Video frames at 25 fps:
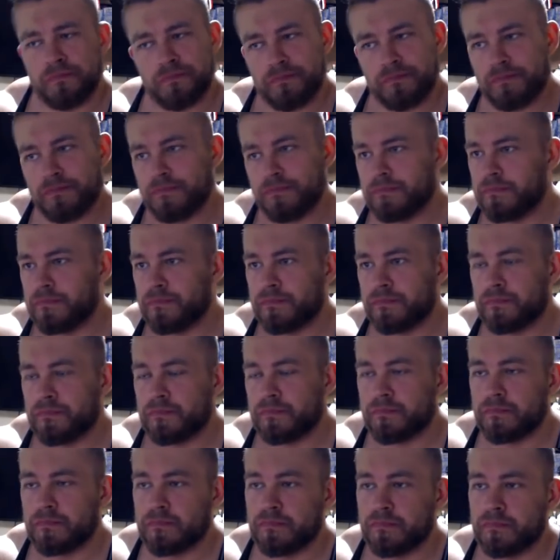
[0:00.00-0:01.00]

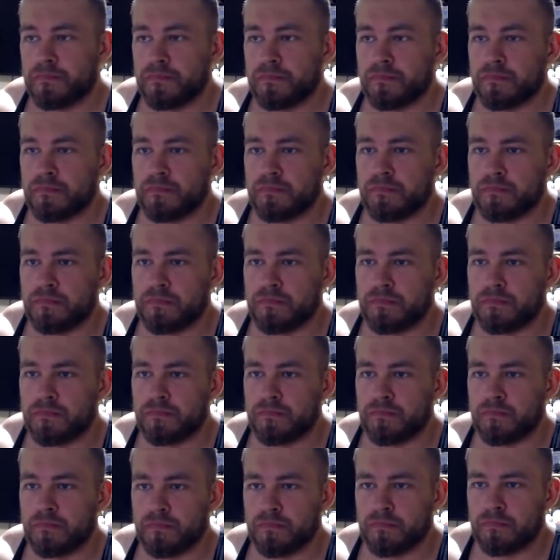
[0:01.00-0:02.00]

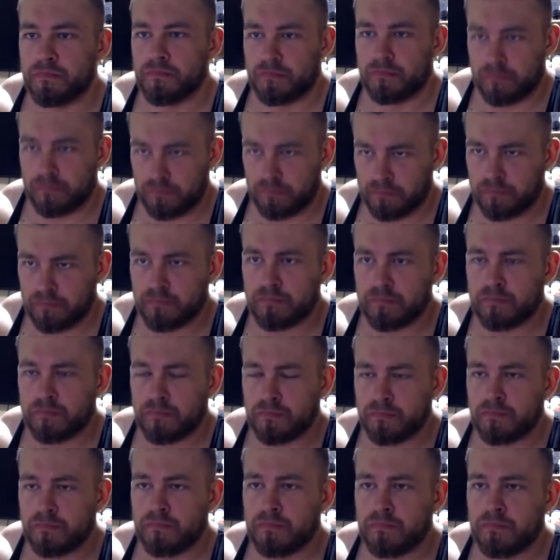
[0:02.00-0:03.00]

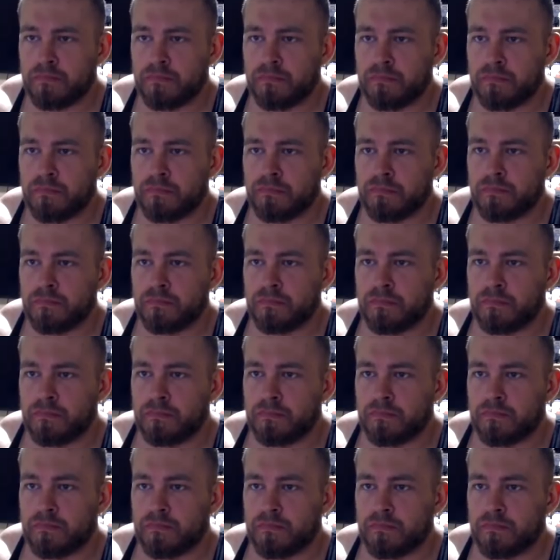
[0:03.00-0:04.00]

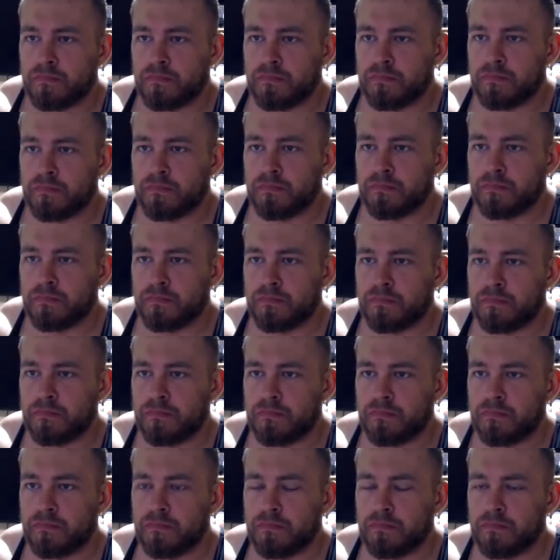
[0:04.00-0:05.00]

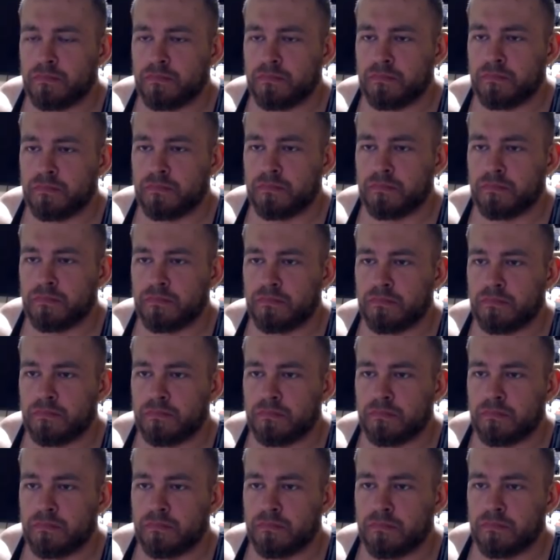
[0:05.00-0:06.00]

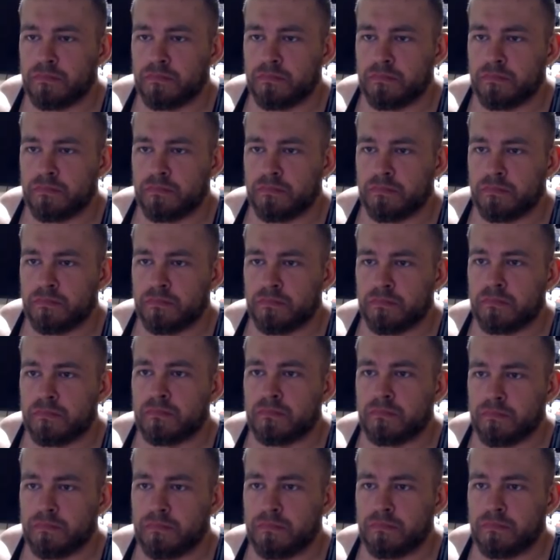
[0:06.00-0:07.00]

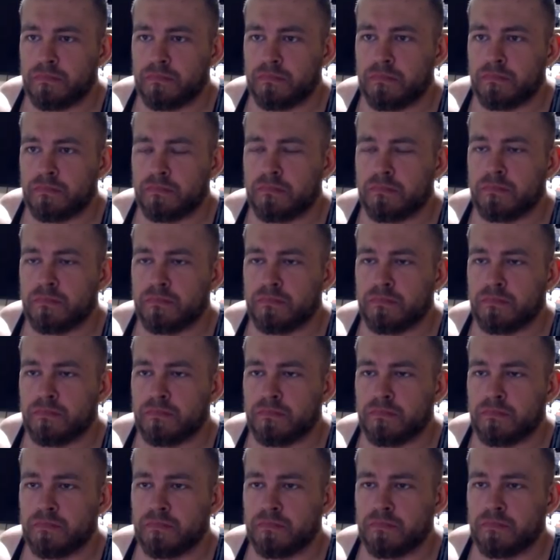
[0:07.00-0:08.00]
This person isn't speaking.